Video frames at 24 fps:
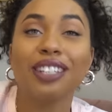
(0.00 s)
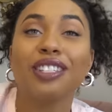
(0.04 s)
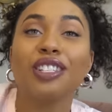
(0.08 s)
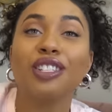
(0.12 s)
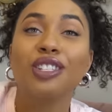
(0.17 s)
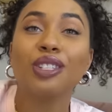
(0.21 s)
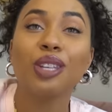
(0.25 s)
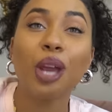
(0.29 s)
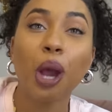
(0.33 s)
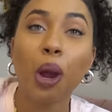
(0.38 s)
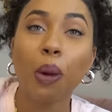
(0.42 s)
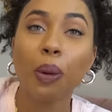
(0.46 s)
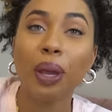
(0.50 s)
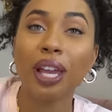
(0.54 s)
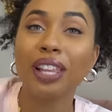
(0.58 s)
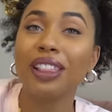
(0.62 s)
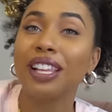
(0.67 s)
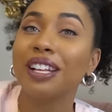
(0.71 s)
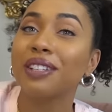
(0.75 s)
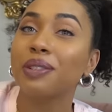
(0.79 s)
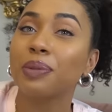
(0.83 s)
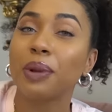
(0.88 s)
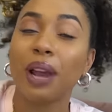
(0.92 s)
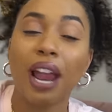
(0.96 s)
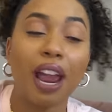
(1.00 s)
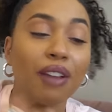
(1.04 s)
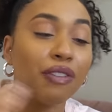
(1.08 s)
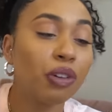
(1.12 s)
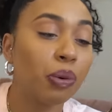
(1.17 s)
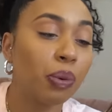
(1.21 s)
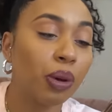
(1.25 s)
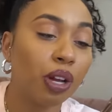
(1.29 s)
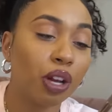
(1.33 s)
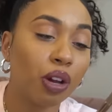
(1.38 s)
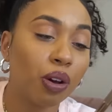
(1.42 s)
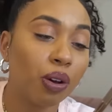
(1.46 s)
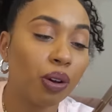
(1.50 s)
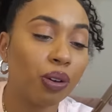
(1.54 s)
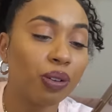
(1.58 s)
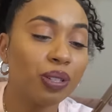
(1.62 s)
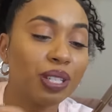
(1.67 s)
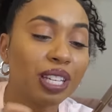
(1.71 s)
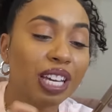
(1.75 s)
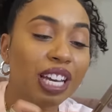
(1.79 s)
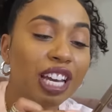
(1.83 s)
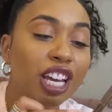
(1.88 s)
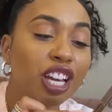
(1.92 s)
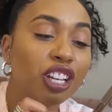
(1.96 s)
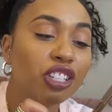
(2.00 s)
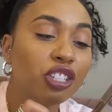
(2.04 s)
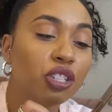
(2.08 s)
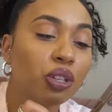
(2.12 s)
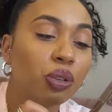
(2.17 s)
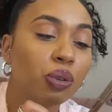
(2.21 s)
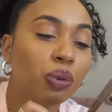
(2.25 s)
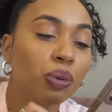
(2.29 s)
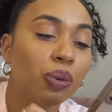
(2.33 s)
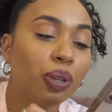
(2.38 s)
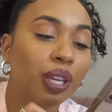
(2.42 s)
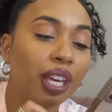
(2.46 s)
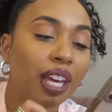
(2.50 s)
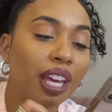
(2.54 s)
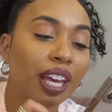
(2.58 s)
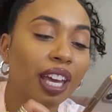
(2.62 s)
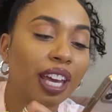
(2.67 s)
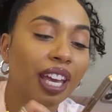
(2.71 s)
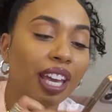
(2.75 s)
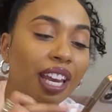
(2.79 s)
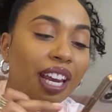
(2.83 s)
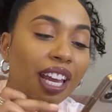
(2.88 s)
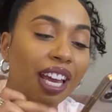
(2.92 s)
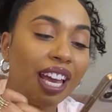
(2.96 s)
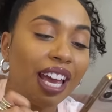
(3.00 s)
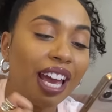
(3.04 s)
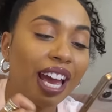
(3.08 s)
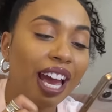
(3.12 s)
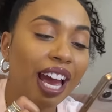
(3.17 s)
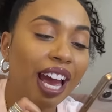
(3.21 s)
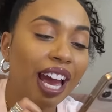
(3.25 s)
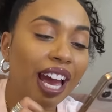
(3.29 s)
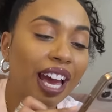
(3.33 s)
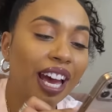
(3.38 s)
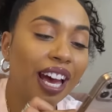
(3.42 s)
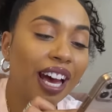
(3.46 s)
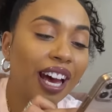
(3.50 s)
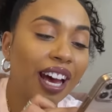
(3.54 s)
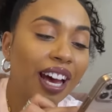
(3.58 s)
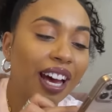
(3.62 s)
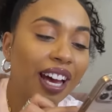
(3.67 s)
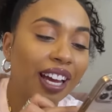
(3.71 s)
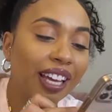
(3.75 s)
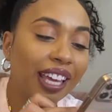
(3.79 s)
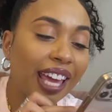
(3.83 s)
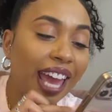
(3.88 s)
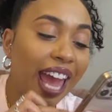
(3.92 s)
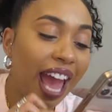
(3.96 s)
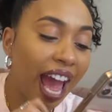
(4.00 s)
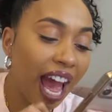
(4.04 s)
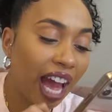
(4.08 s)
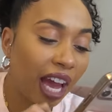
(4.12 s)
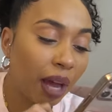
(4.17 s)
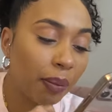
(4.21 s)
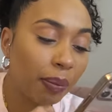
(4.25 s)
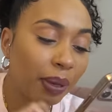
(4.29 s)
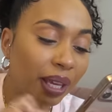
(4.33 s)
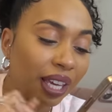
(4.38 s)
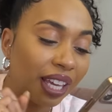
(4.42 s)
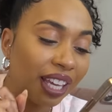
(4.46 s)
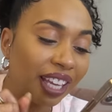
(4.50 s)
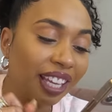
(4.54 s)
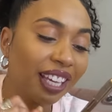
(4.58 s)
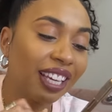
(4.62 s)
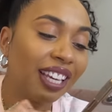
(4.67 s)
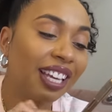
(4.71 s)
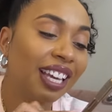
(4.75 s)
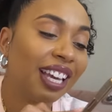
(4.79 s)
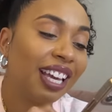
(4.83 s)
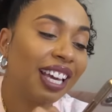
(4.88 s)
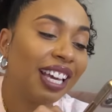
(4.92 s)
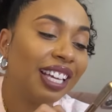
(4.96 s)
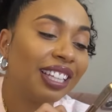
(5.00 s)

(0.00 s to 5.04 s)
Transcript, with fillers: It's snowing, that's where everyone goes to get a cabin.